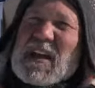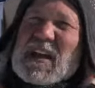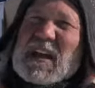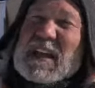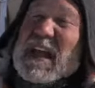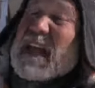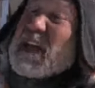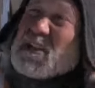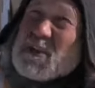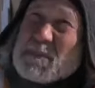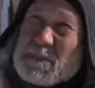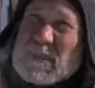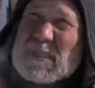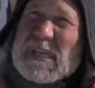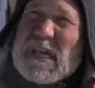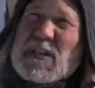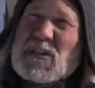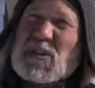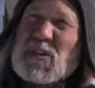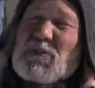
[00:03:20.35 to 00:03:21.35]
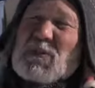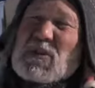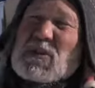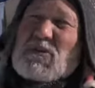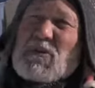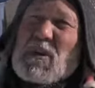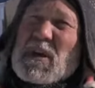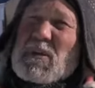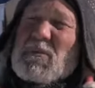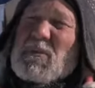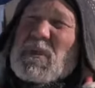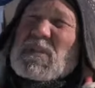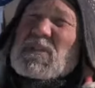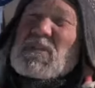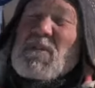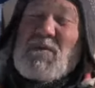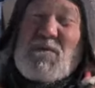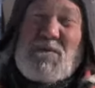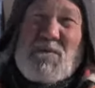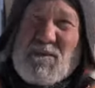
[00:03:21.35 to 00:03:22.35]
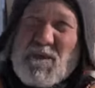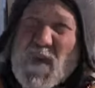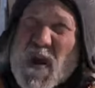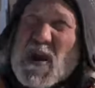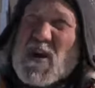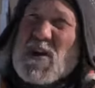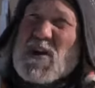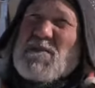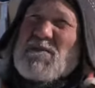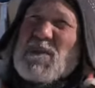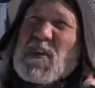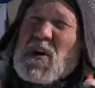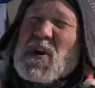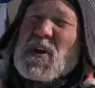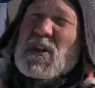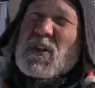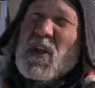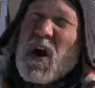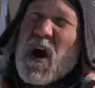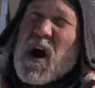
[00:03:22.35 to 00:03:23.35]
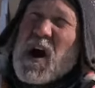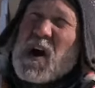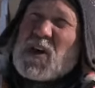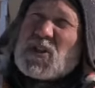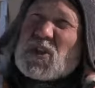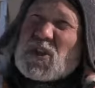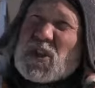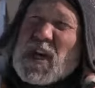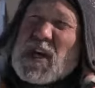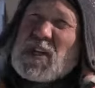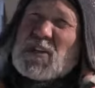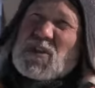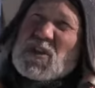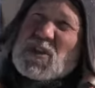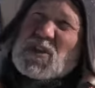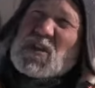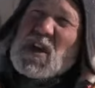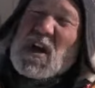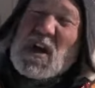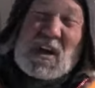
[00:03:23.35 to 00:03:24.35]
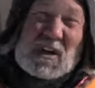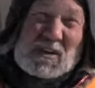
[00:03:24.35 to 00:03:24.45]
it has the potential for triggering some very, very large changes,